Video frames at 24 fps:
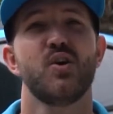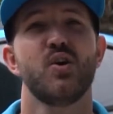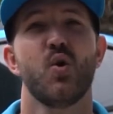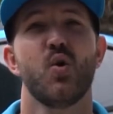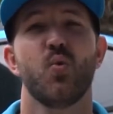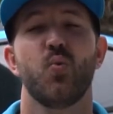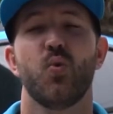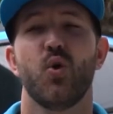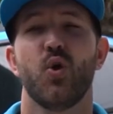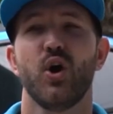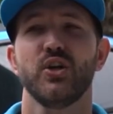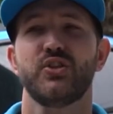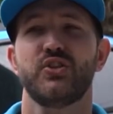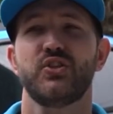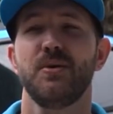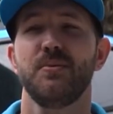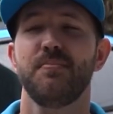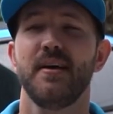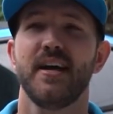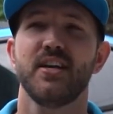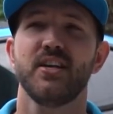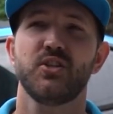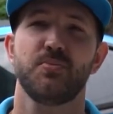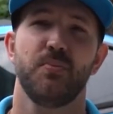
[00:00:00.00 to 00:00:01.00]
What's the
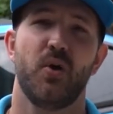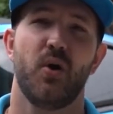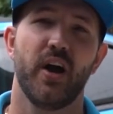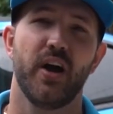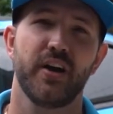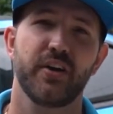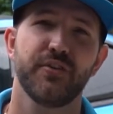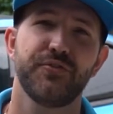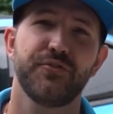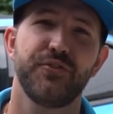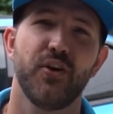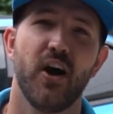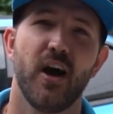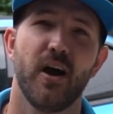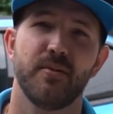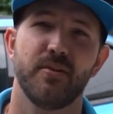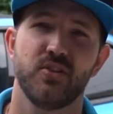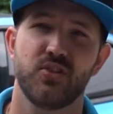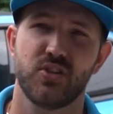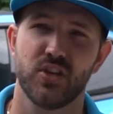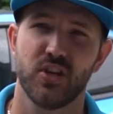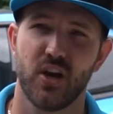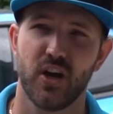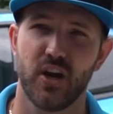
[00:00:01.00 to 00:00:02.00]
best microfiber?
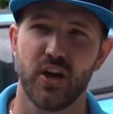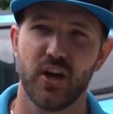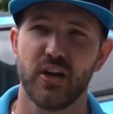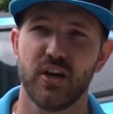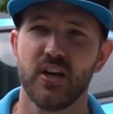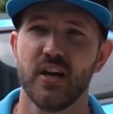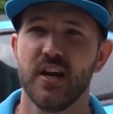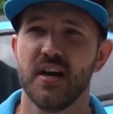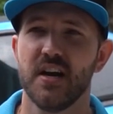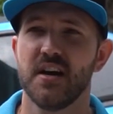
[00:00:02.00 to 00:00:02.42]
So